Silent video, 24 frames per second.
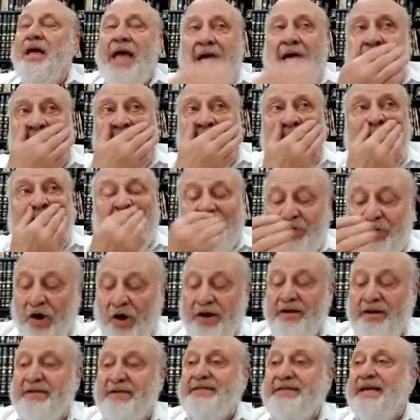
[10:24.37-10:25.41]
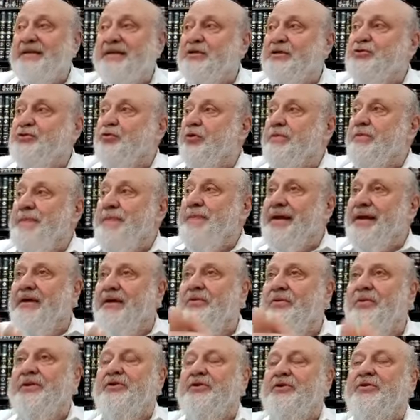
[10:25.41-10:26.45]
And, and the Torah says it's automatic.
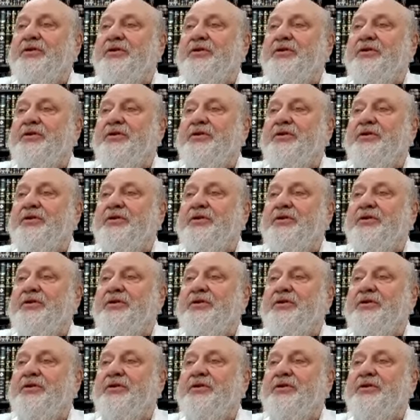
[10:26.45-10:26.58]
When you